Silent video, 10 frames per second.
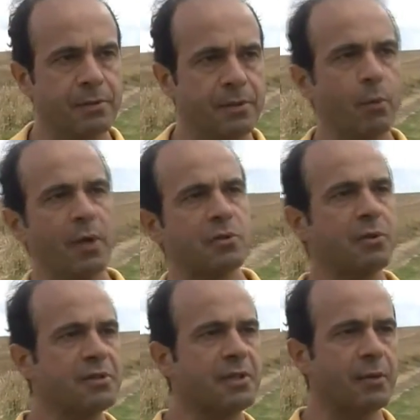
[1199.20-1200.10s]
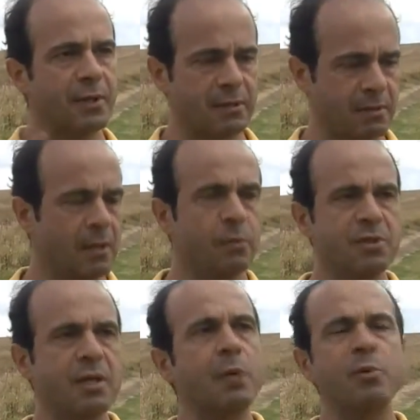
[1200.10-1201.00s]
So where is all this going? We
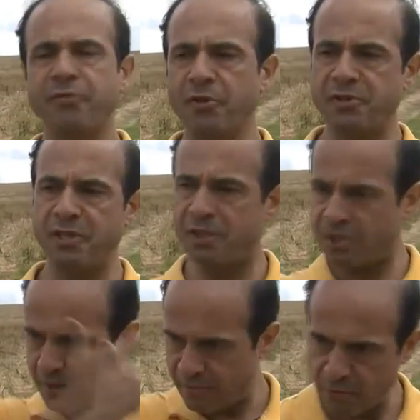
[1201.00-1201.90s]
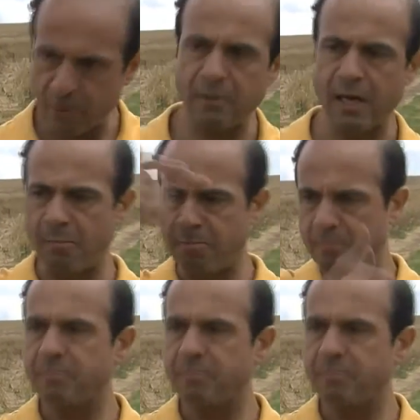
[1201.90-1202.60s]
start with first teacher, therefore, our